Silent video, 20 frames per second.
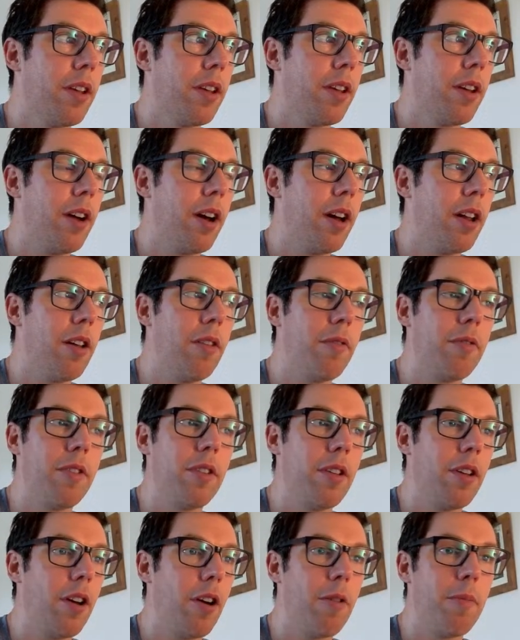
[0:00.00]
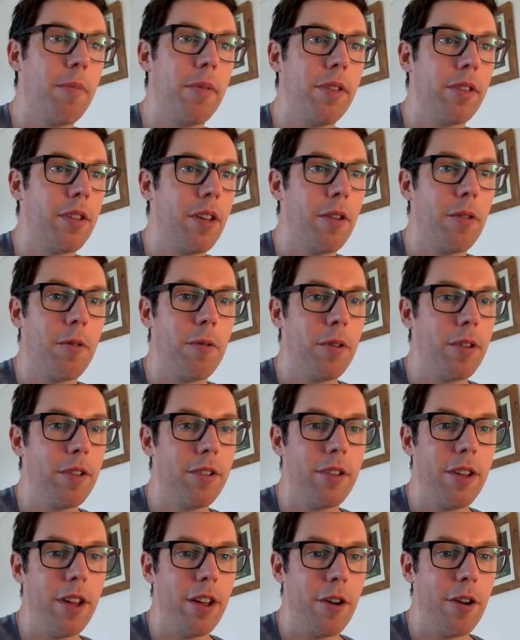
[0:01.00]
I'd love to hope it's going to always
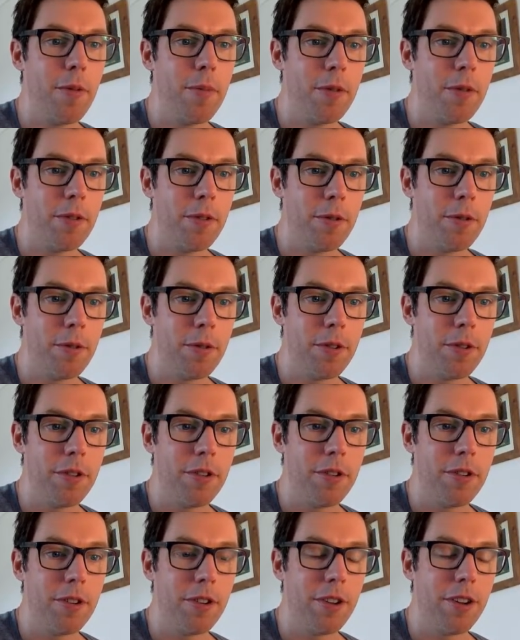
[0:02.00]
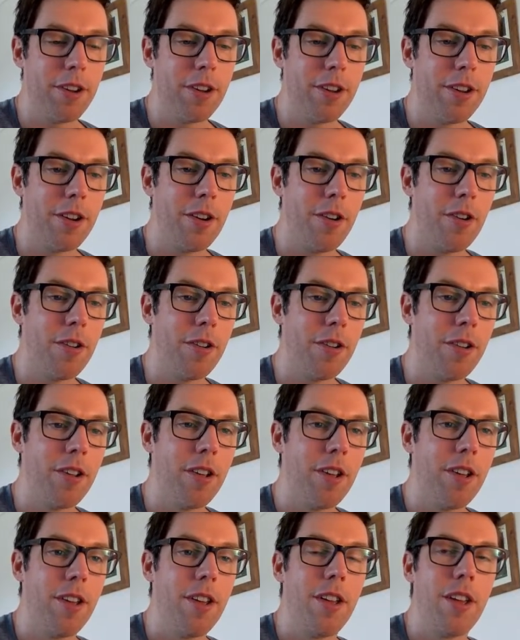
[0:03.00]
stay open source. I can't
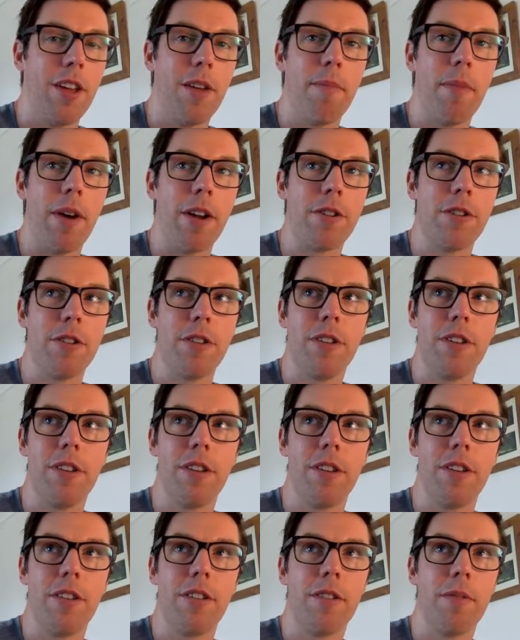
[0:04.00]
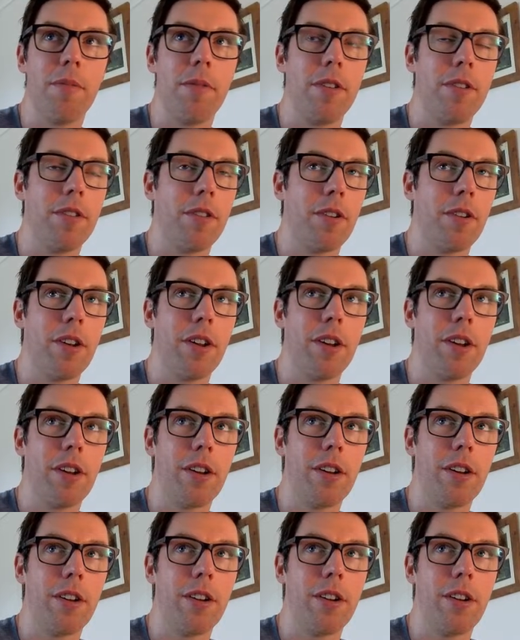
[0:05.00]
imagine that somebody's not going to
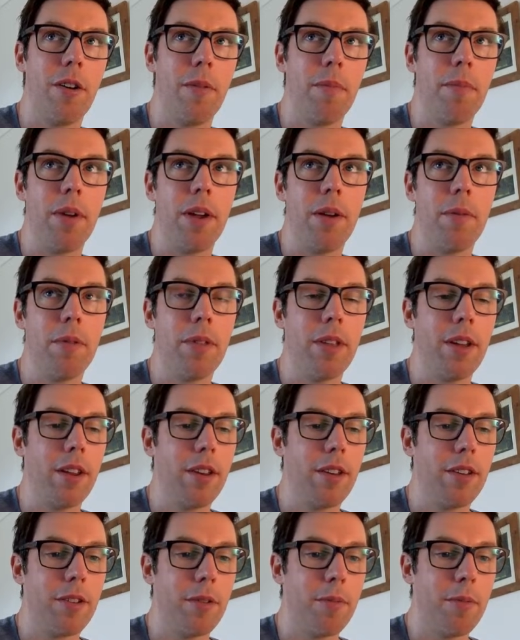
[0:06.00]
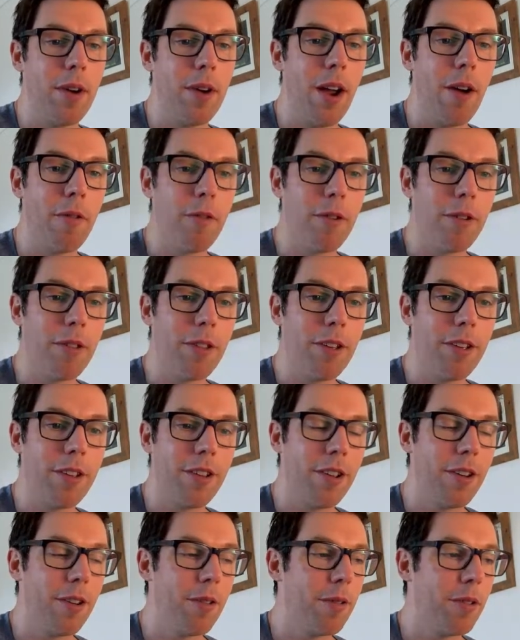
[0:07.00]
compete with it in some way or
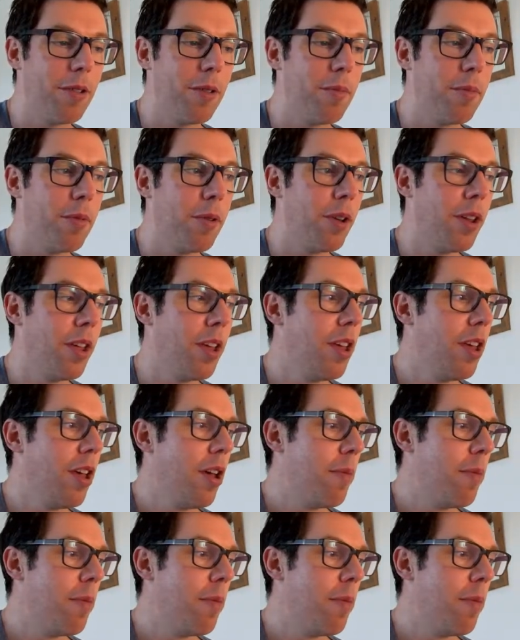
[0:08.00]
another, at some point.